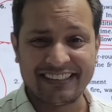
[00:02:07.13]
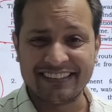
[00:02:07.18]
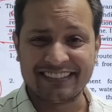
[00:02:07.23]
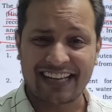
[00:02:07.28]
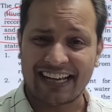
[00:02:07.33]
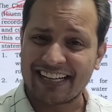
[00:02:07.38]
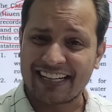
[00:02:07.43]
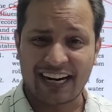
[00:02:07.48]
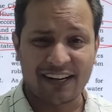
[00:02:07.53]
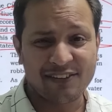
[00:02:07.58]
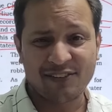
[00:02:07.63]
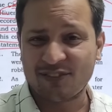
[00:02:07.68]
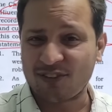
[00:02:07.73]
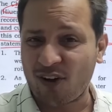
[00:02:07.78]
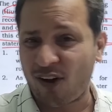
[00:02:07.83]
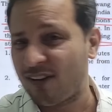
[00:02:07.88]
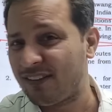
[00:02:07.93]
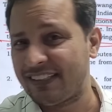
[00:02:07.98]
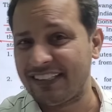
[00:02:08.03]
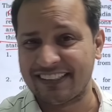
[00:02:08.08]
this. I can't
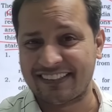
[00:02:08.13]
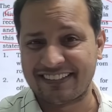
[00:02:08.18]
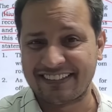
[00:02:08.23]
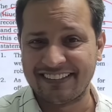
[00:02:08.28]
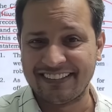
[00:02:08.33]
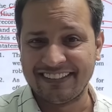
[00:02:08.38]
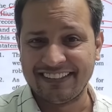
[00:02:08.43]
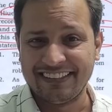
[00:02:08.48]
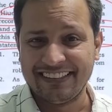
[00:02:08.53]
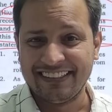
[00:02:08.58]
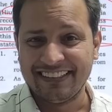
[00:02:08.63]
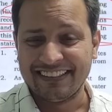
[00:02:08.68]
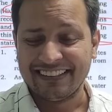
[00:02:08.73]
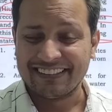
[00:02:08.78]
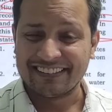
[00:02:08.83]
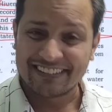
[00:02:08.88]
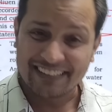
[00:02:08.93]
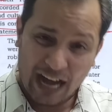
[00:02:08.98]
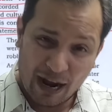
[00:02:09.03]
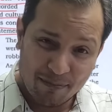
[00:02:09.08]
solve this.
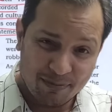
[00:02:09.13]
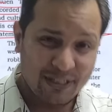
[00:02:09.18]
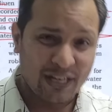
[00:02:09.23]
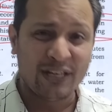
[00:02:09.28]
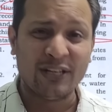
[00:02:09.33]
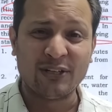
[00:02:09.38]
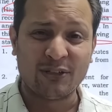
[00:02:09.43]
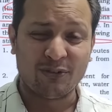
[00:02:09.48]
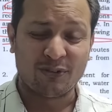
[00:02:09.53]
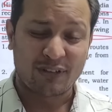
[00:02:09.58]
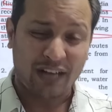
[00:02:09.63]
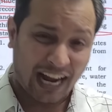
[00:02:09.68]
I'm telling you,